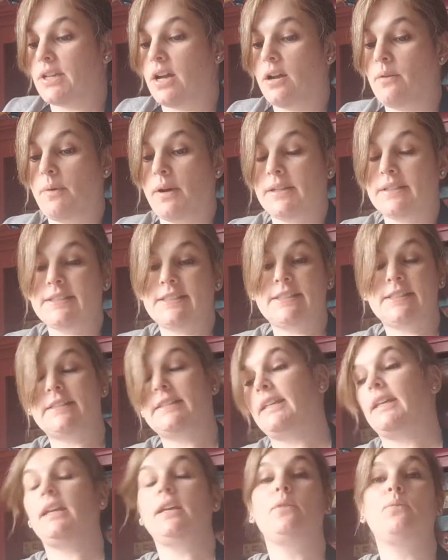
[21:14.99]
I want to
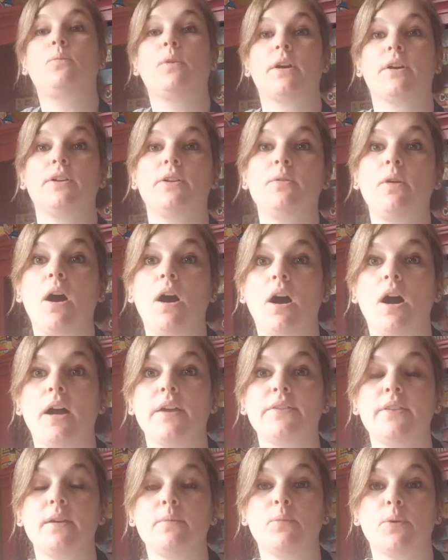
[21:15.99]
see where you
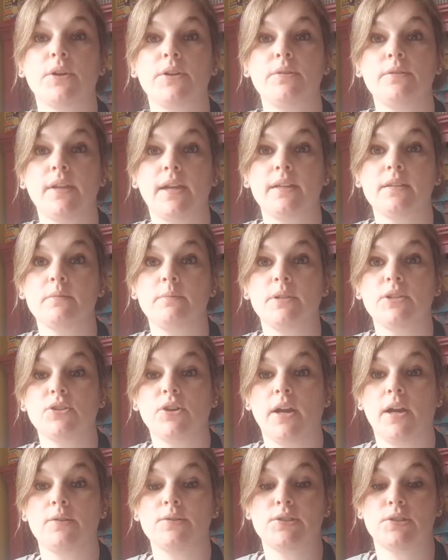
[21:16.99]
hide them, where you lay them in your
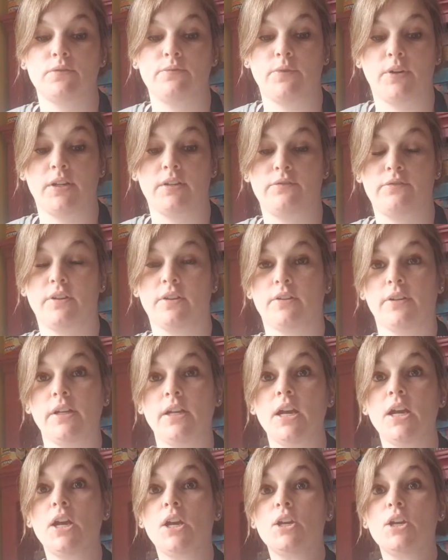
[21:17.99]
house to invite a fairy.